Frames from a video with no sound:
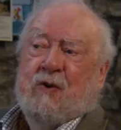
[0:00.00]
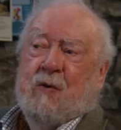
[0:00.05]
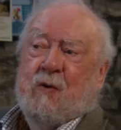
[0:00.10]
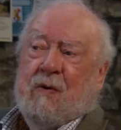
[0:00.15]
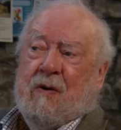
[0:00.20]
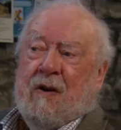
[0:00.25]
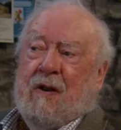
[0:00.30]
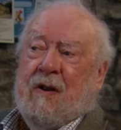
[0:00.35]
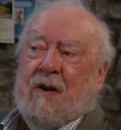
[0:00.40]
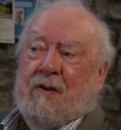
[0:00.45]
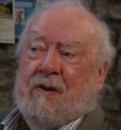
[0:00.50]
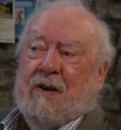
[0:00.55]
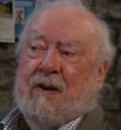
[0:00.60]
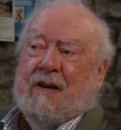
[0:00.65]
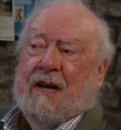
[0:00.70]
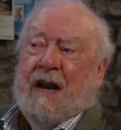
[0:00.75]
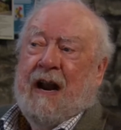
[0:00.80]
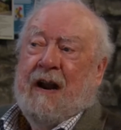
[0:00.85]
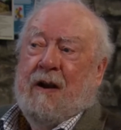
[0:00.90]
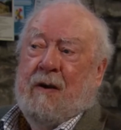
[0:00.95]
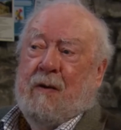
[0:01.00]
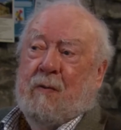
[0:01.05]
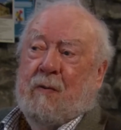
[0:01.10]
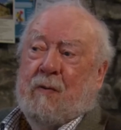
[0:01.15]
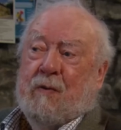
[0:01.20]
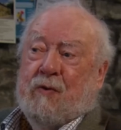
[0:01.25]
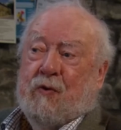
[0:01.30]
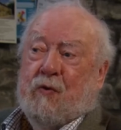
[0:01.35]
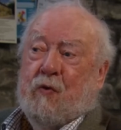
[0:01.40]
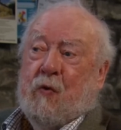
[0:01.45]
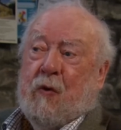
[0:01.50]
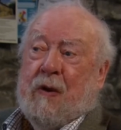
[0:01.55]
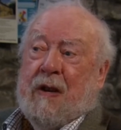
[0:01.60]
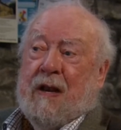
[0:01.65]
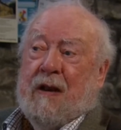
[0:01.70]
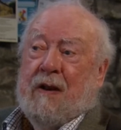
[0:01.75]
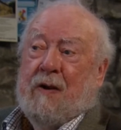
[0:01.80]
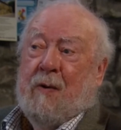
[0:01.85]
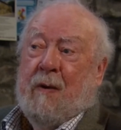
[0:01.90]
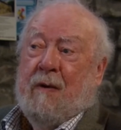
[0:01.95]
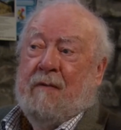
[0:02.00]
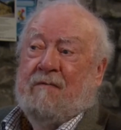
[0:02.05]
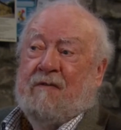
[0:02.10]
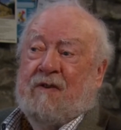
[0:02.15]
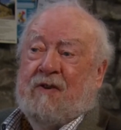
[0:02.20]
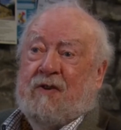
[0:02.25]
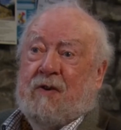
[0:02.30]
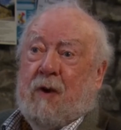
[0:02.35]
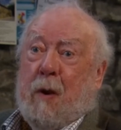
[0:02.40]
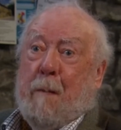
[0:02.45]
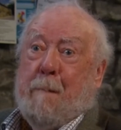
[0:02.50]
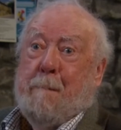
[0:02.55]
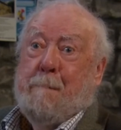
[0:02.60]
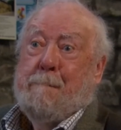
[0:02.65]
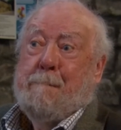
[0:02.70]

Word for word: you learned that Carol was real, you haven't stopped